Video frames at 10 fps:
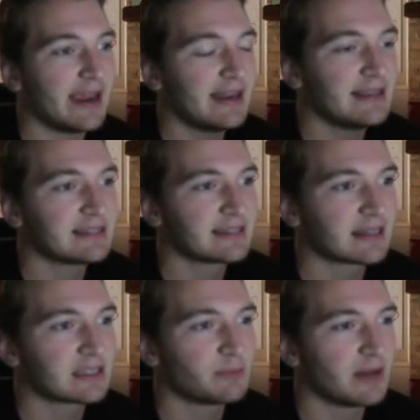
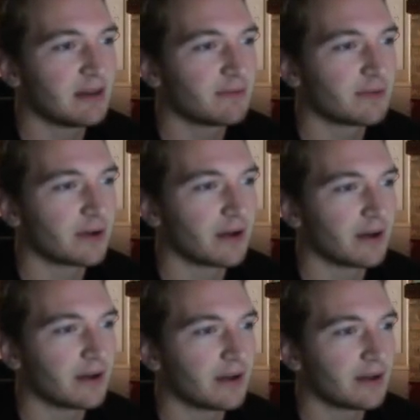86 speed
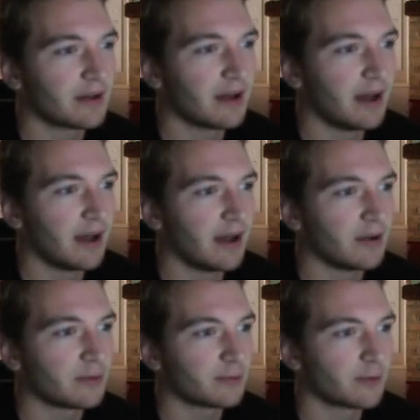for
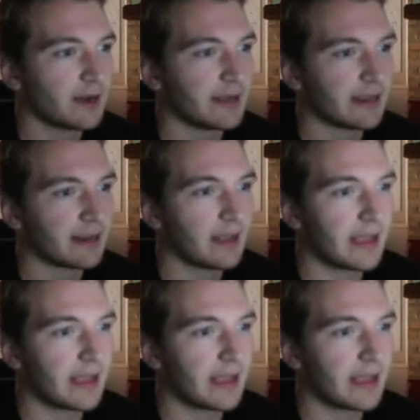running.